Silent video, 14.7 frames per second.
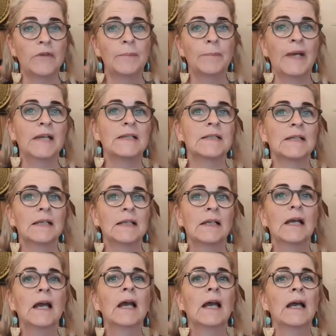We
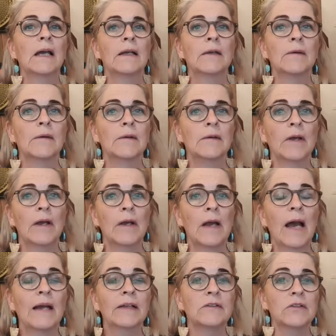basically
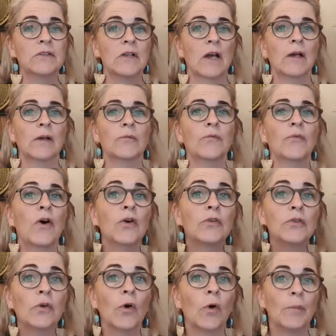are just like a
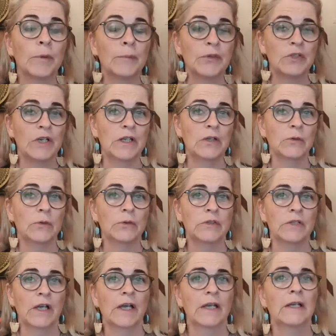photocopy machine, you could
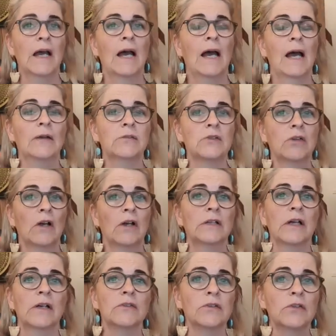say. The outside,
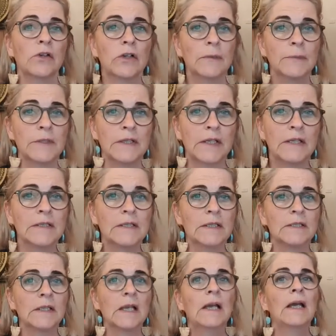our
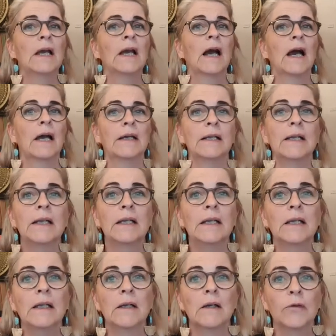circumstances, are
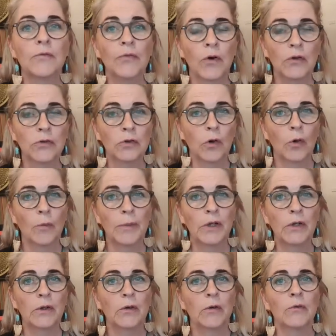really a
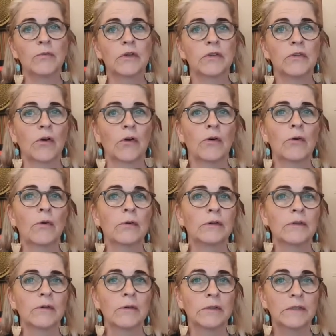photocopy of what's
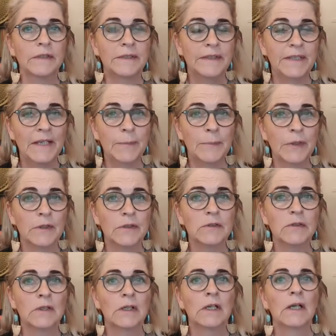going on the
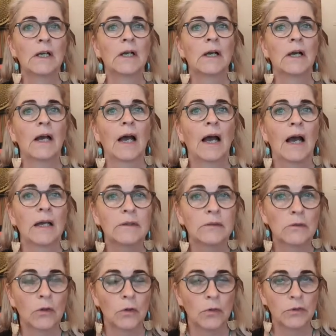deepest
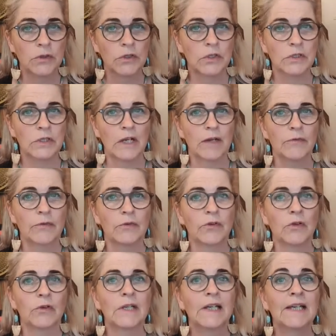unconscious level.
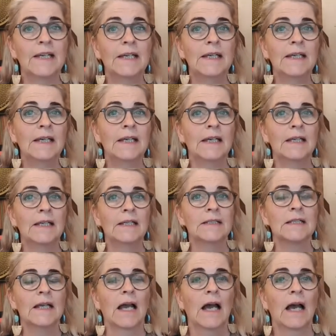So the key here
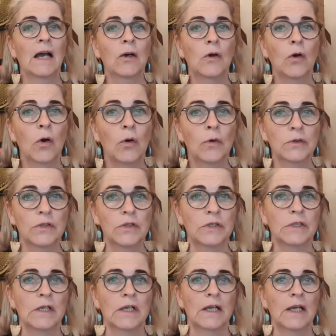is
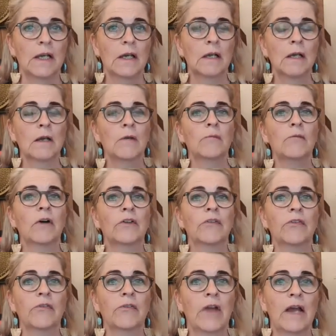unconsciously.
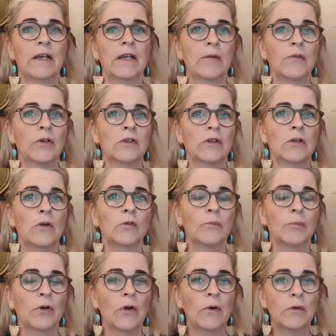What's running? What are those
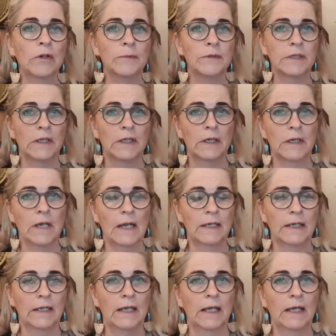programs that are
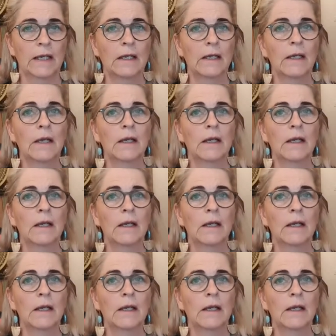running there?